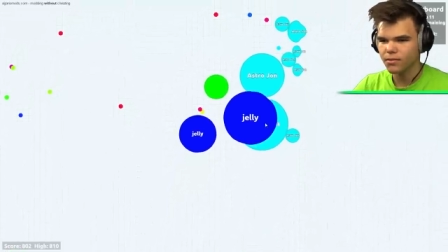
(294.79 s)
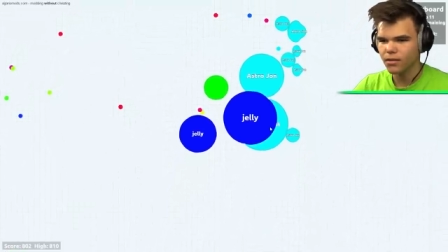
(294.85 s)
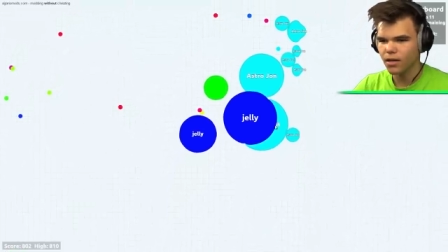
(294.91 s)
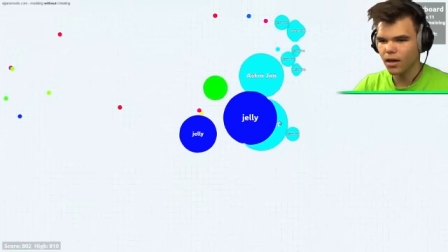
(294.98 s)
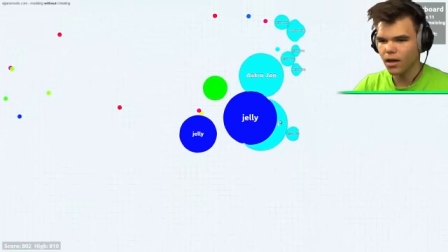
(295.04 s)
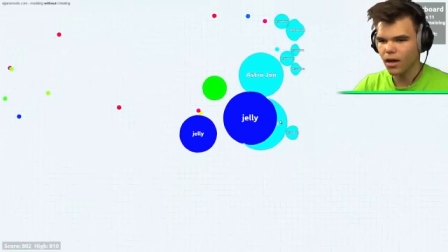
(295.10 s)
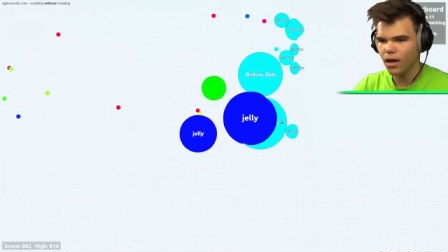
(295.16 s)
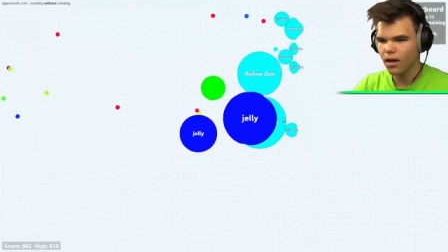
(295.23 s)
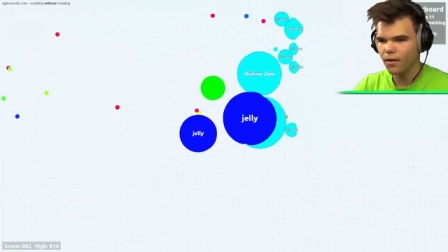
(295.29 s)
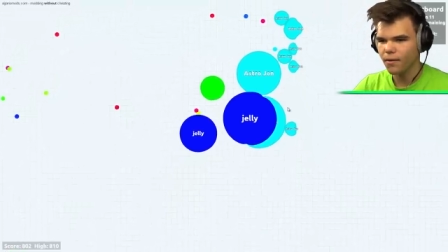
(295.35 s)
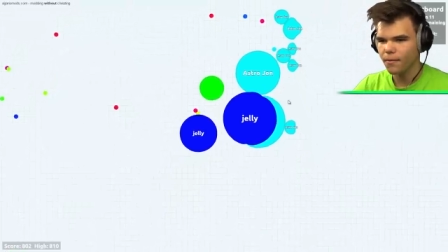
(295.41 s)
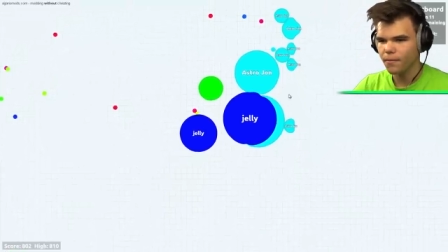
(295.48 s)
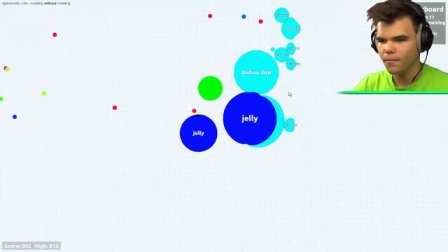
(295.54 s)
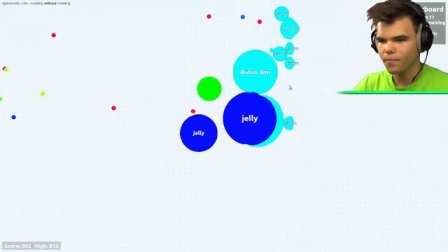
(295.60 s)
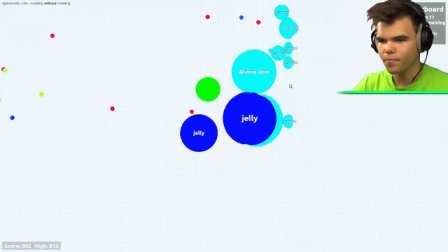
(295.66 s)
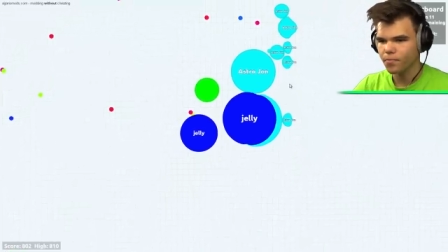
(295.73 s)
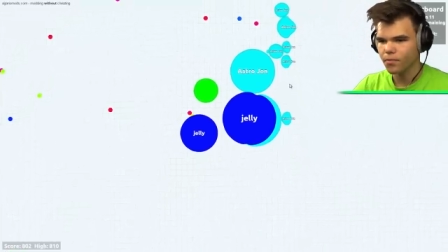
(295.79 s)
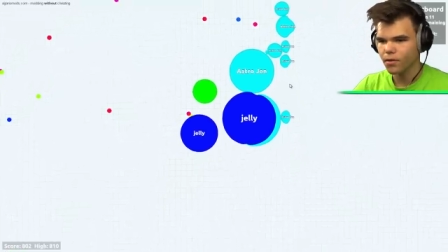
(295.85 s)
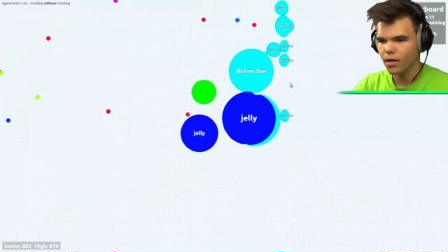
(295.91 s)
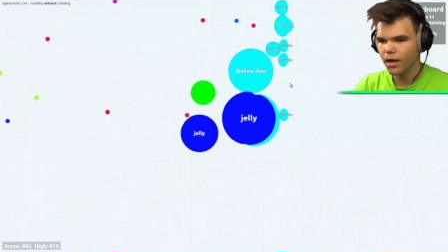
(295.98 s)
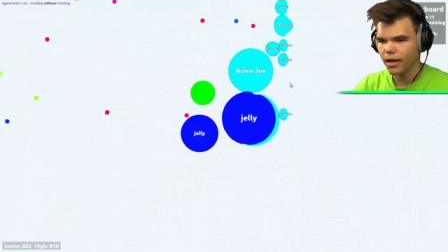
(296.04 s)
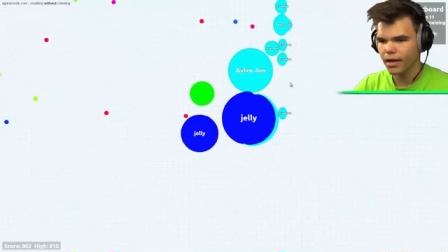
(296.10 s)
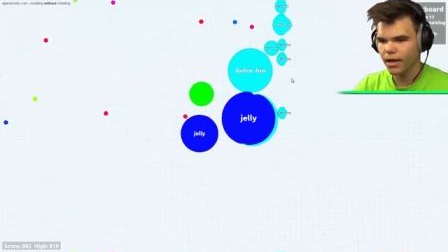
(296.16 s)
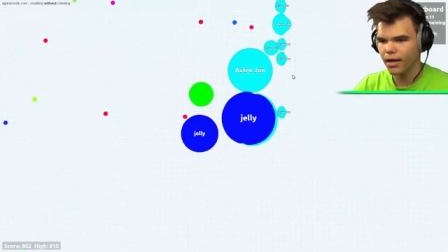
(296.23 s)
Uh,
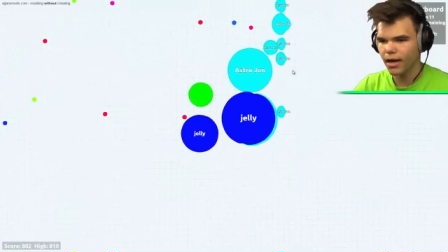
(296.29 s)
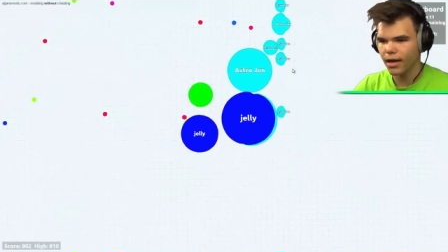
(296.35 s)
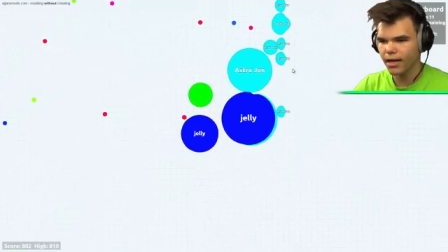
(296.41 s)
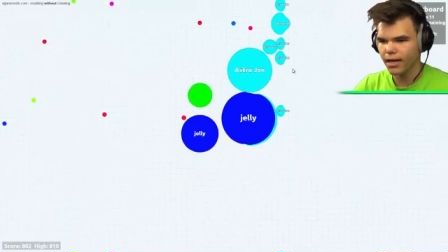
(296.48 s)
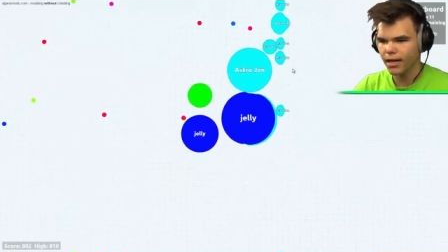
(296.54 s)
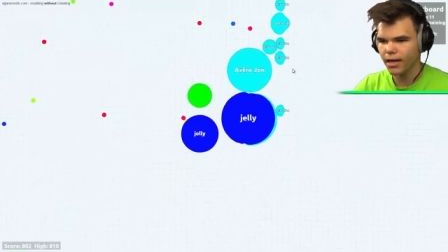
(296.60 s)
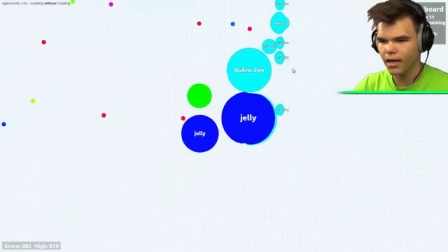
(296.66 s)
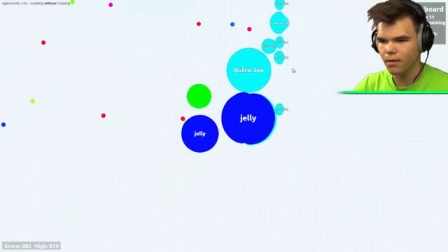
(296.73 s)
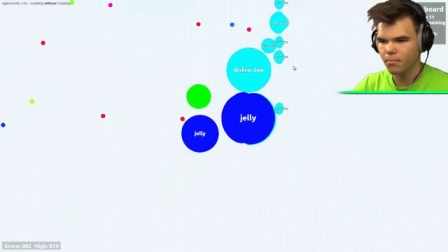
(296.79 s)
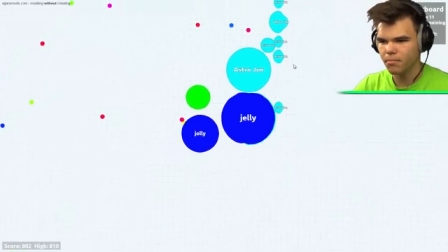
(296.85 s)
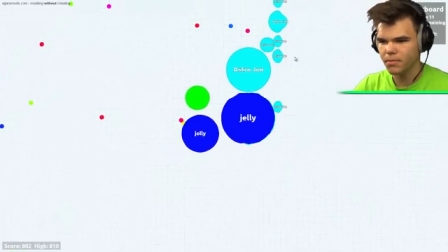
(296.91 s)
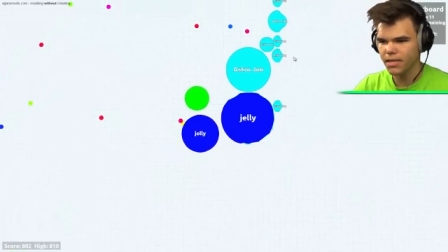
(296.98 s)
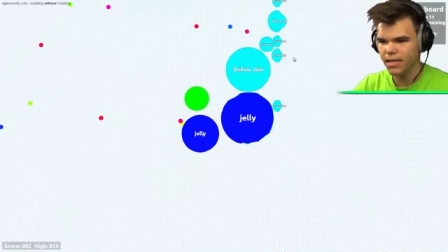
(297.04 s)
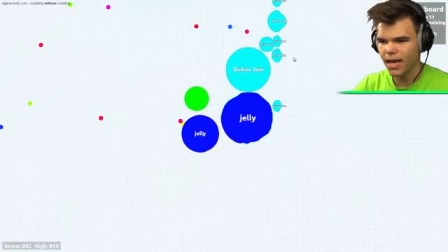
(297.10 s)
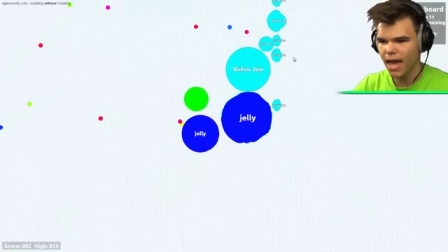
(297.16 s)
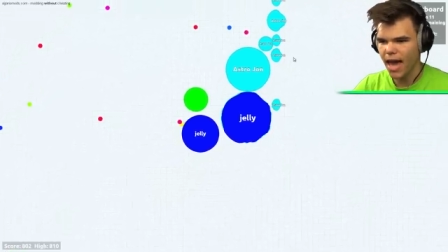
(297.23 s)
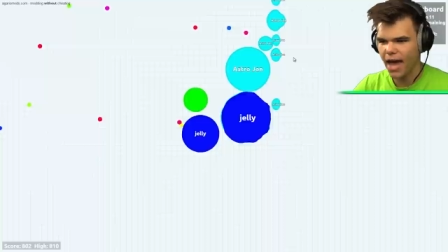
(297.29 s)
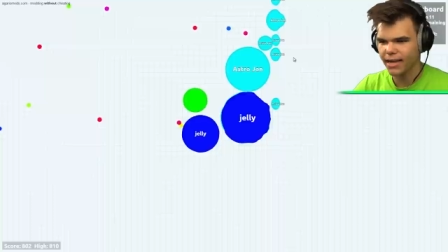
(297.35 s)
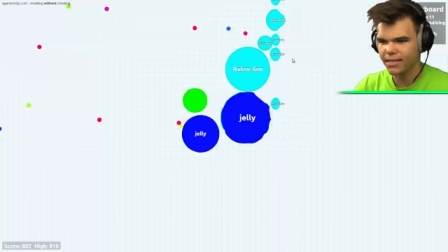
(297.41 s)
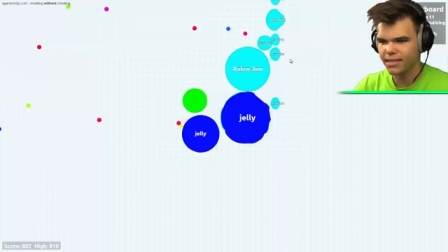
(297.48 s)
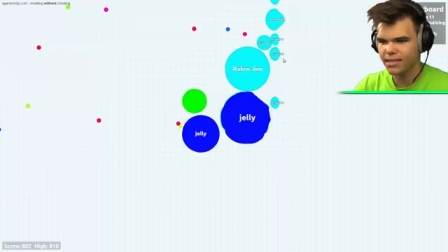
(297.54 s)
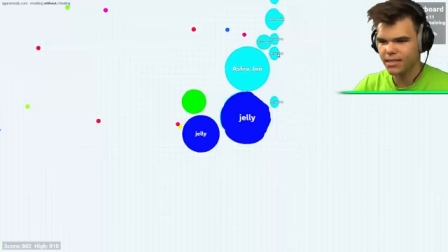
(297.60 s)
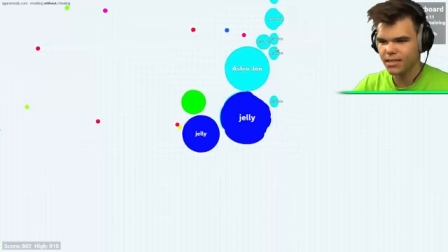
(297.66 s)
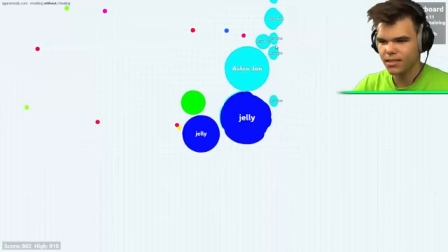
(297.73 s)
I cannot eat him
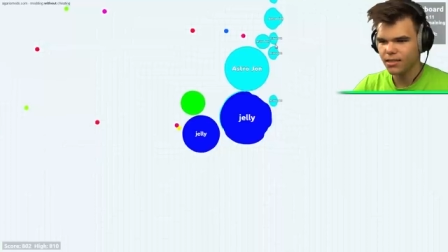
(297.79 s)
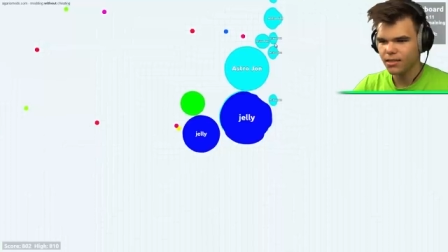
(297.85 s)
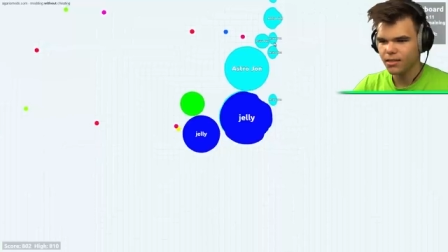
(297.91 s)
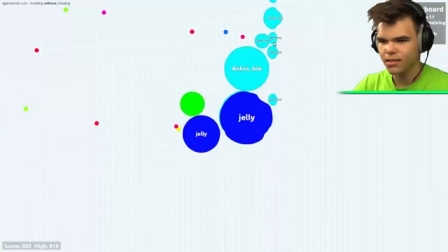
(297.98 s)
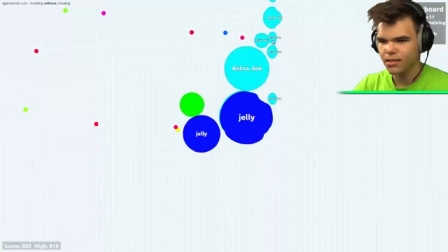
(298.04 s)
yet.